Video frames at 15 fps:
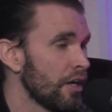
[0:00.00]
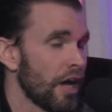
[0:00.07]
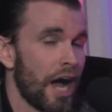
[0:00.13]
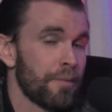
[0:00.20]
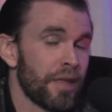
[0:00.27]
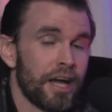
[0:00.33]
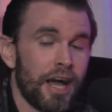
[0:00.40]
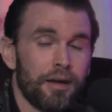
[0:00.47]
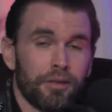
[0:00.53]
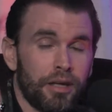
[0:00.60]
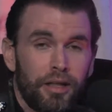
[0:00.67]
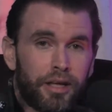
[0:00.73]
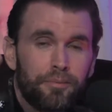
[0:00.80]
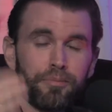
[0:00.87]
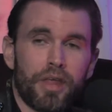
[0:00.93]
I'm not
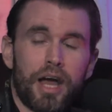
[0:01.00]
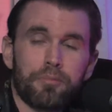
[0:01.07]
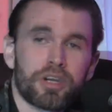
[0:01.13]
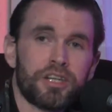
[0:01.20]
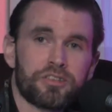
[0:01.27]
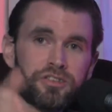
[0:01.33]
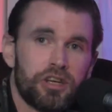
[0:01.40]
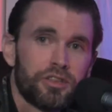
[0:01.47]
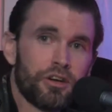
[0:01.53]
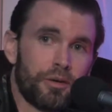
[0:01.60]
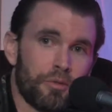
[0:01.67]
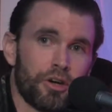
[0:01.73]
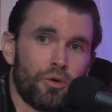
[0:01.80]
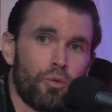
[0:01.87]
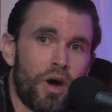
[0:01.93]
I'm gonna sit there. I'm
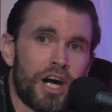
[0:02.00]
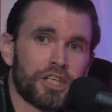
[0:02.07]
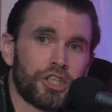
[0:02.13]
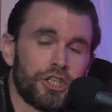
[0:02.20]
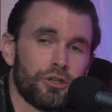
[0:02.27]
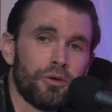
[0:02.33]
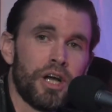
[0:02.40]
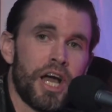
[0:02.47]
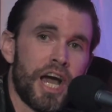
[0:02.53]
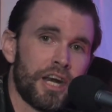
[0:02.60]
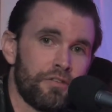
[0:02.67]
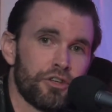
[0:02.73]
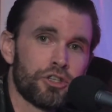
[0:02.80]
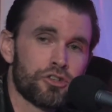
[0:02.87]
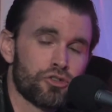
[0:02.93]
gonna watch you. And if
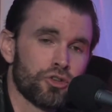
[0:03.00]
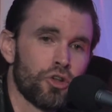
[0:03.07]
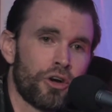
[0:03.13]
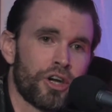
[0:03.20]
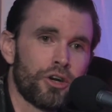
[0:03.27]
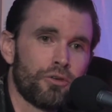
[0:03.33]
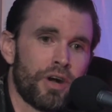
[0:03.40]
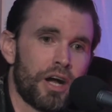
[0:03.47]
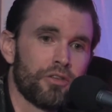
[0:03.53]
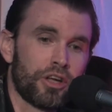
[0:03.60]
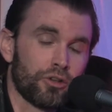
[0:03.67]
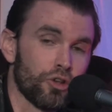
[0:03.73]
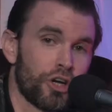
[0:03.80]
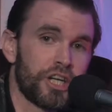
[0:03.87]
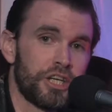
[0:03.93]
you're just looking around, like
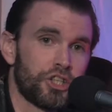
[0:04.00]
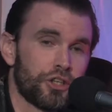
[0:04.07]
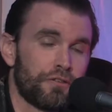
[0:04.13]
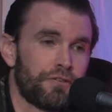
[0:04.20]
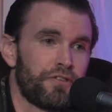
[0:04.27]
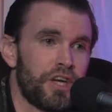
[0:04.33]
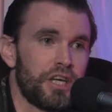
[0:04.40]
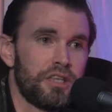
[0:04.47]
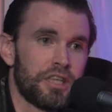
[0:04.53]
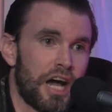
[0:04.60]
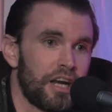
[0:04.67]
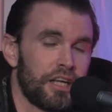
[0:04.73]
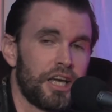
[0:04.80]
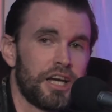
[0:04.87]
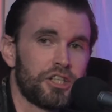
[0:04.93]
looking at your feet, not
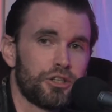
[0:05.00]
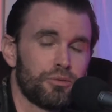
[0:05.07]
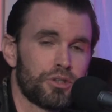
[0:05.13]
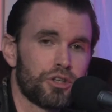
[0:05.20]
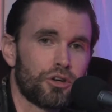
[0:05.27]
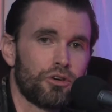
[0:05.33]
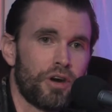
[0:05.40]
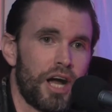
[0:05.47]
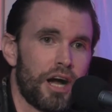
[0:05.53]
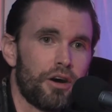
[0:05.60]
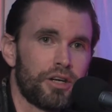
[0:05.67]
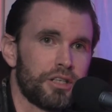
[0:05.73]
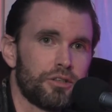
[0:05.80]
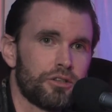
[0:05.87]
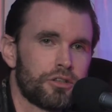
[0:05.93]
engaging with the
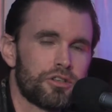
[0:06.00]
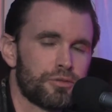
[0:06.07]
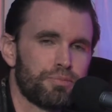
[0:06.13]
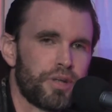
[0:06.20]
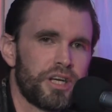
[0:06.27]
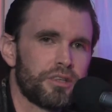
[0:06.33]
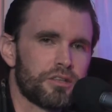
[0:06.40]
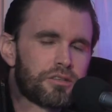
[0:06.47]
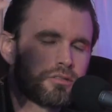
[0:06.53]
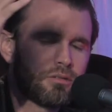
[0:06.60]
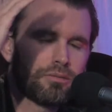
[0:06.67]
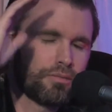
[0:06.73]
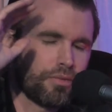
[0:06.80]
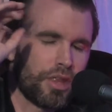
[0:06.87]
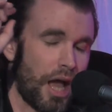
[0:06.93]
crowd, and just playing this,
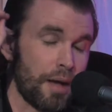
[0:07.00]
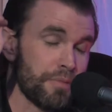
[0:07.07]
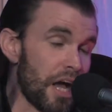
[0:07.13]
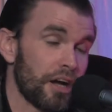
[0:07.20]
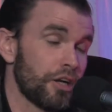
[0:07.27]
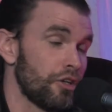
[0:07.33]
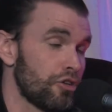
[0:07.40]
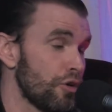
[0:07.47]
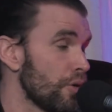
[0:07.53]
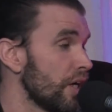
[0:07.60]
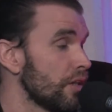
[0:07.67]
I'm not gonna do it.